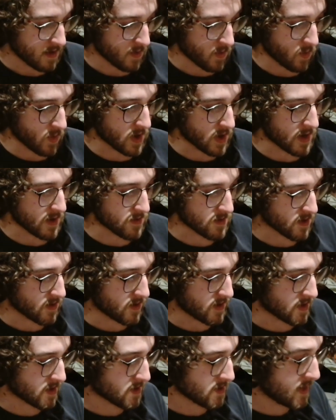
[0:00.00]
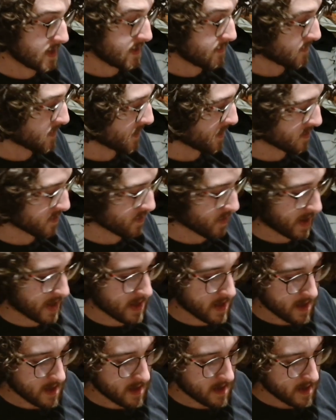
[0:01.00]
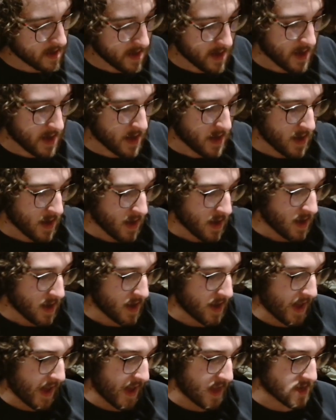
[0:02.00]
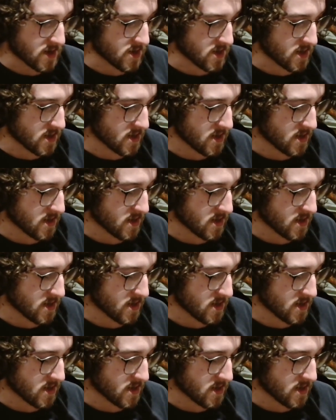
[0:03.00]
when I was going to sleep as well. And